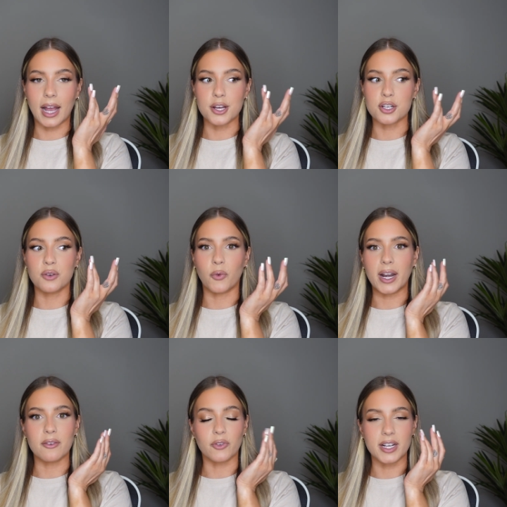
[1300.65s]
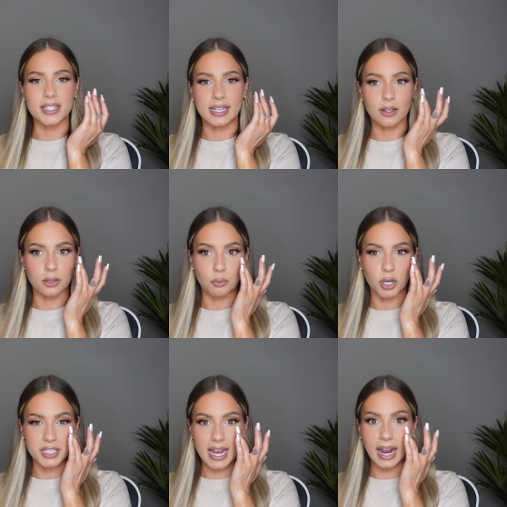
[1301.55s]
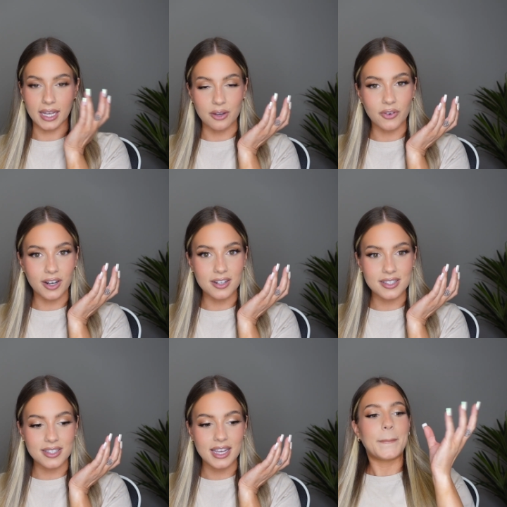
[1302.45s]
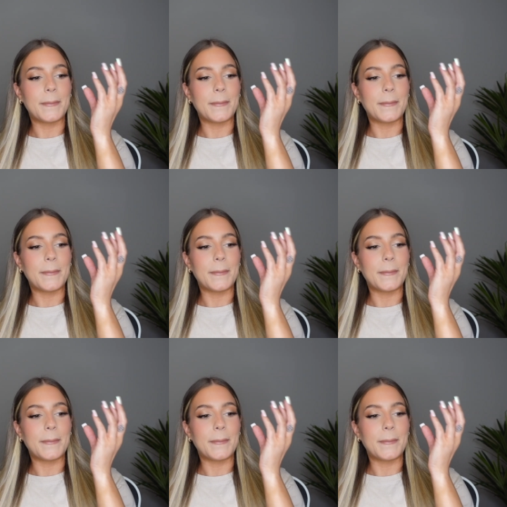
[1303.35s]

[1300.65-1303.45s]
I should have waited for it to get a little more tacky first.